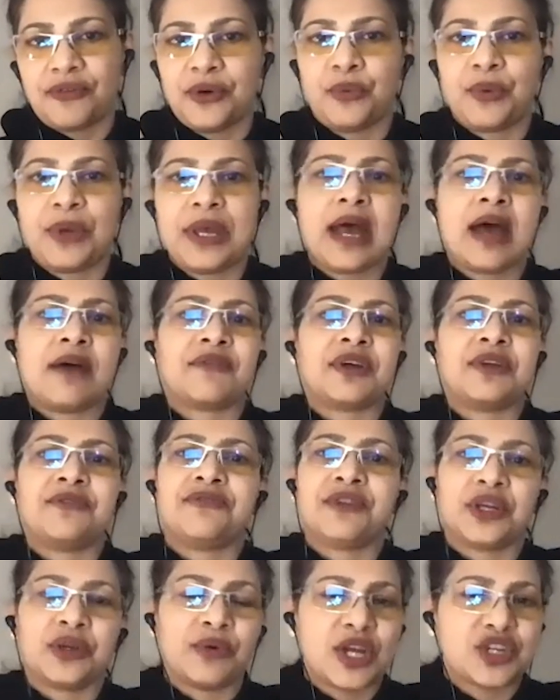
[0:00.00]
We have
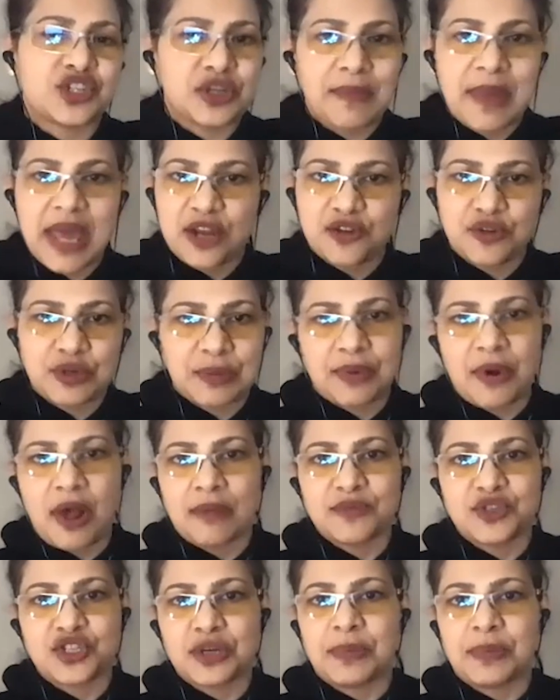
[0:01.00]
configuration management
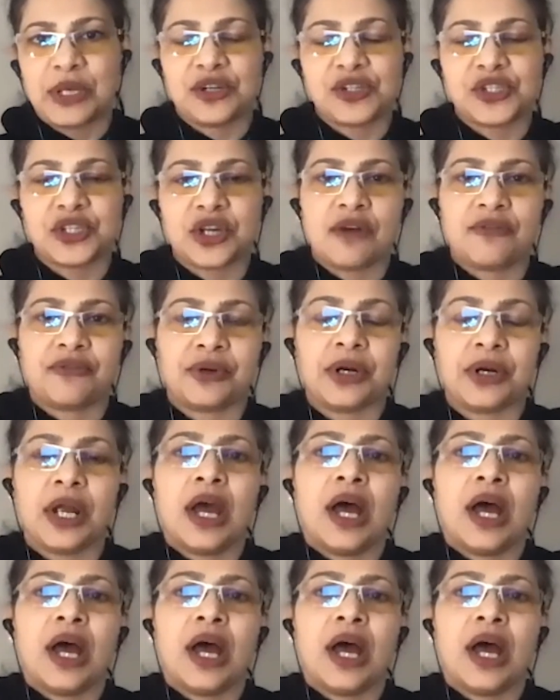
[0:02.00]
problems shipping our software.